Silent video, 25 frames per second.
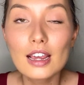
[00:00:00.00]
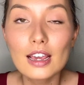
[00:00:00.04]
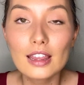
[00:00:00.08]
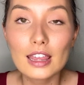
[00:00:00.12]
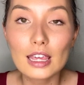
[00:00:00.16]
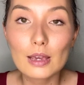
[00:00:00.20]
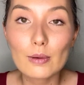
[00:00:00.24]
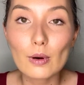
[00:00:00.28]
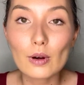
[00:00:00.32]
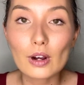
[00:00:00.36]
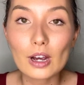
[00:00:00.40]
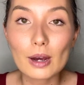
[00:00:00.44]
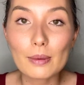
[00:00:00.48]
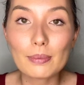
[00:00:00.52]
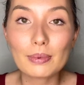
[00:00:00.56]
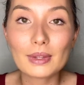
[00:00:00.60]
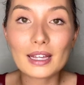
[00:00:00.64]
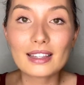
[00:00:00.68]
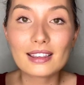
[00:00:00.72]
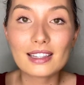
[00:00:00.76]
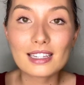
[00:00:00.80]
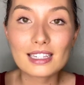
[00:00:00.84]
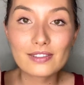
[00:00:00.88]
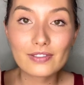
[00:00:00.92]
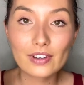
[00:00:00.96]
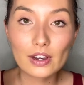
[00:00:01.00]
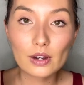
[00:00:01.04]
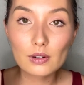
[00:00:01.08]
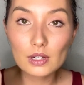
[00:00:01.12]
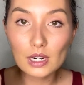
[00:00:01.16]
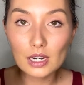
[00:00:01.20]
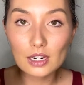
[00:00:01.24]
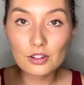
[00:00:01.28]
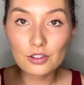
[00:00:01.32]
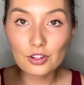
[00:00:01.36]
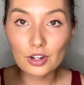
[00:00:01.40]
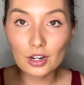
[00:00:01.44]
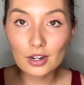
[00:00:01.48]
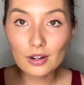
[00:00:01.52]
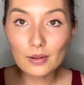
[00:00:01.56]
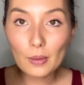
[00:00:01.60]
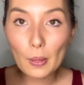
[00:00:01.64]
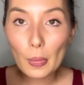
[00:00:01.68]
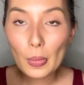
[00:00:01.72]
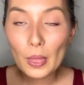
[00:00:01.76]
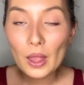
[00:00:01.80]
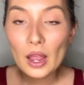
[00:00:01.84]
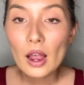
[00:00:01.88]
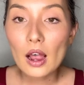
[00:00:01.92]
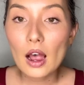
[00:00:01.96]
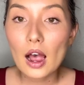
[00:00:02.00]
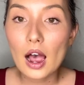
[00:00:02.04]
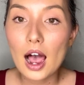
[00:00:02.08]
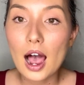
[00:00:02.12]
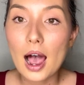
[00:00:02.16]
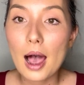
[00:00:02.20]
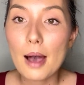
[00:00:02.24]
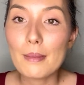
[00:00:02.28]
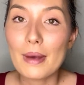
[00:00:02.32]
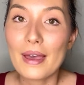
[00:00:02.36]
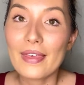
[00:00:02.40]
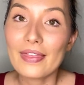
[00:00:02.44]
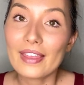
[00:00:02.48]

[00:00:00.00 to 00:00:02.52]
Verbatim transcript: the Woke Up Like This foundation. Um, and